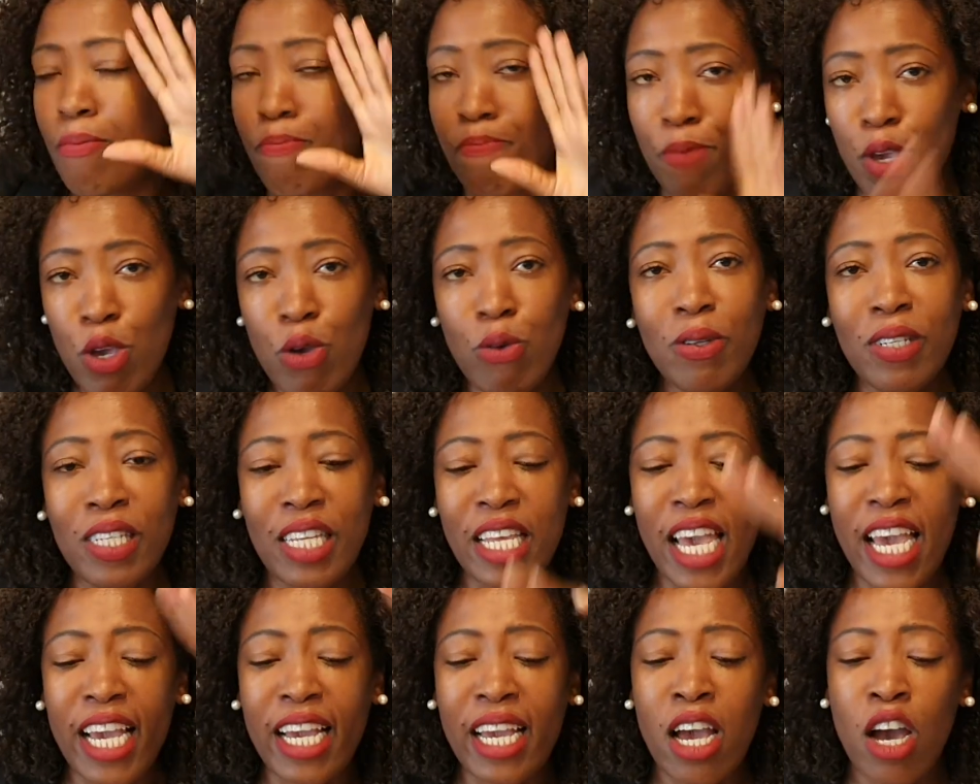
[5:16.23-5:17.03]

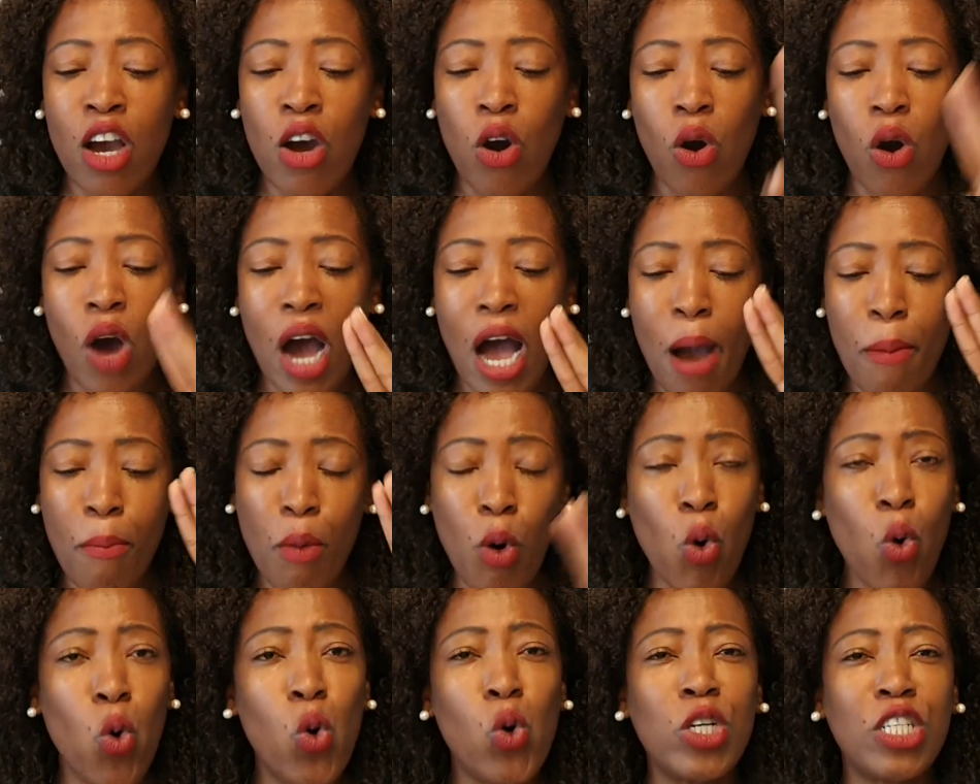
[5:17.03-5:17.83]
Music,
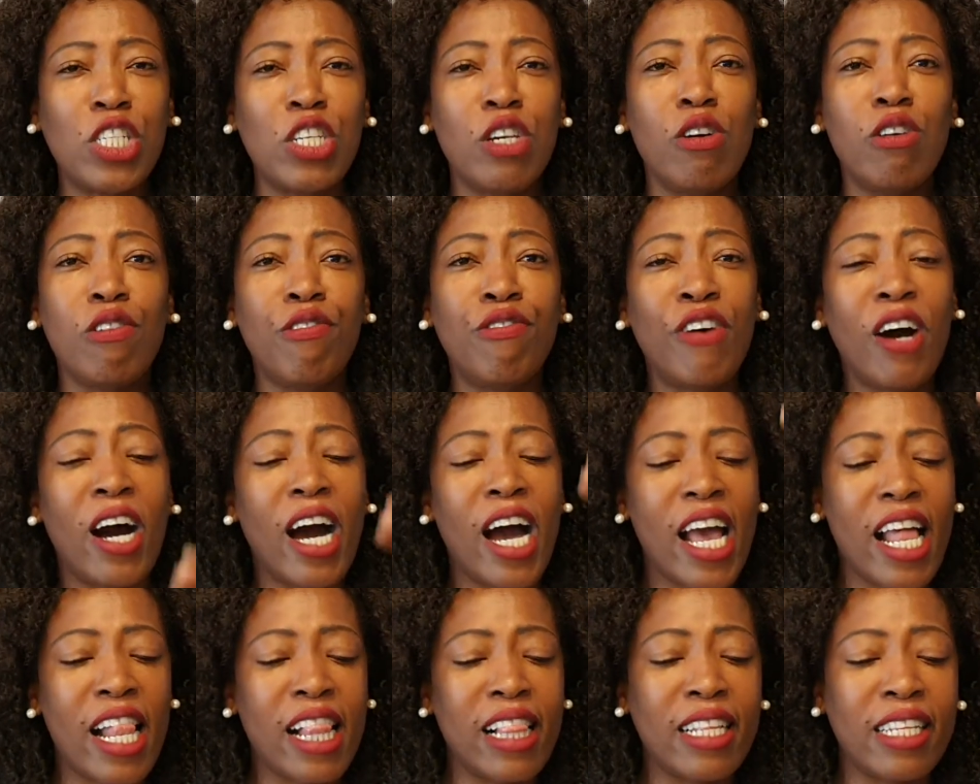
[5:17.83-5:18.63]
audio
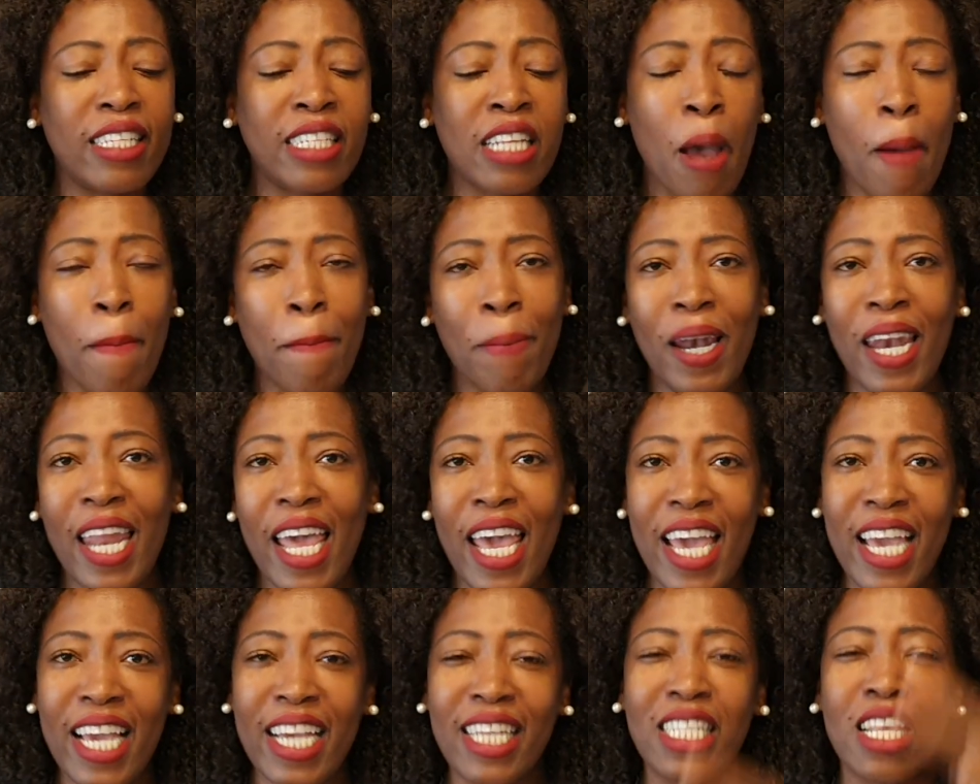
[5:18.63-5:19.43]
files,
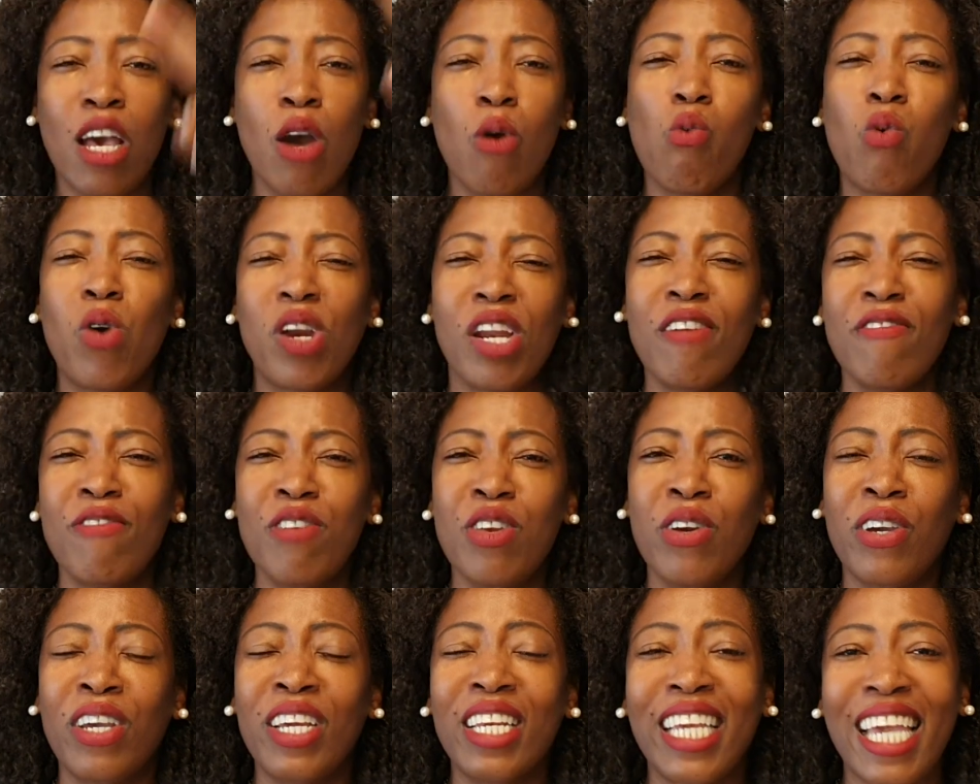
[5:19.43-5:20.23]
plays, whatever
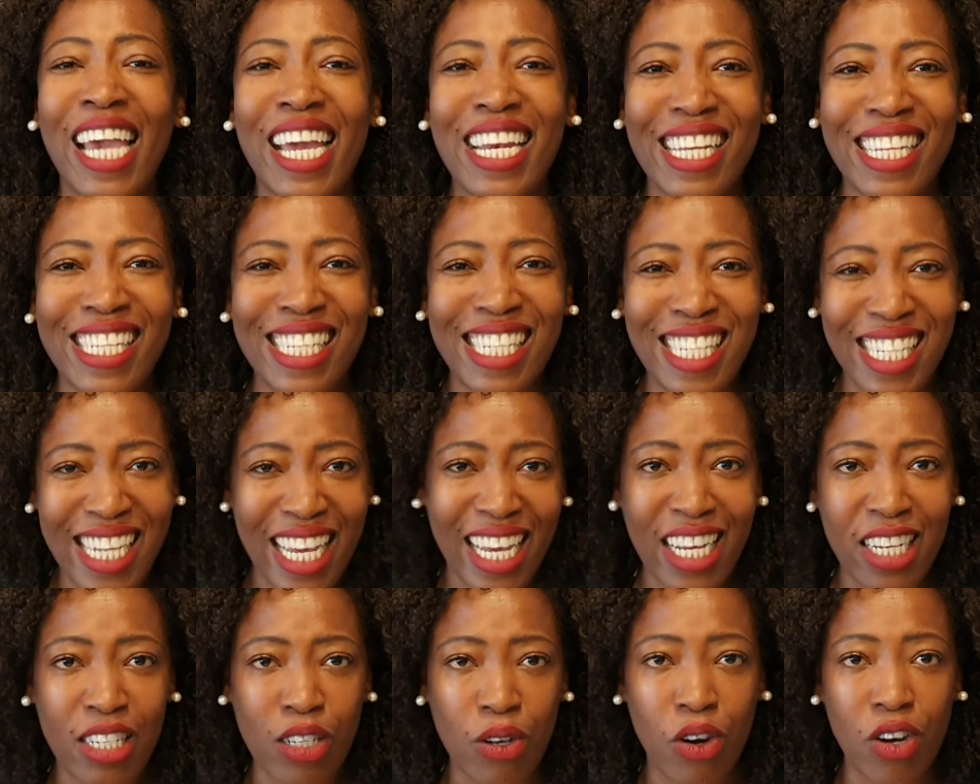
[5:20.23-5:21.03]
you can get,
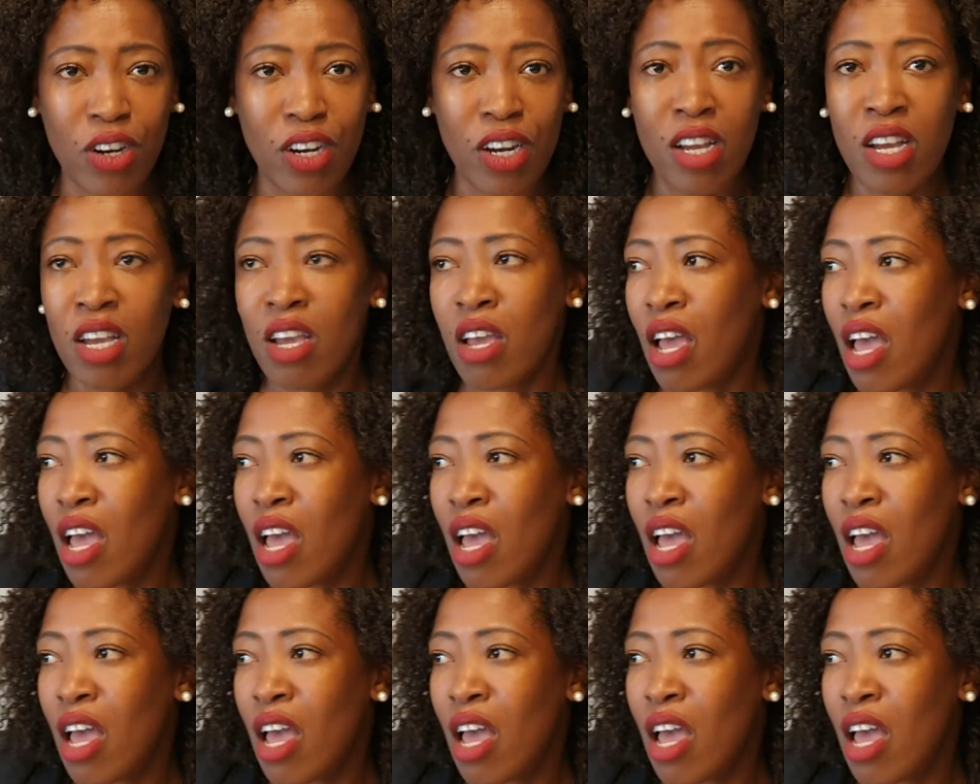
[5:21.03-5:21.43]
stick it on.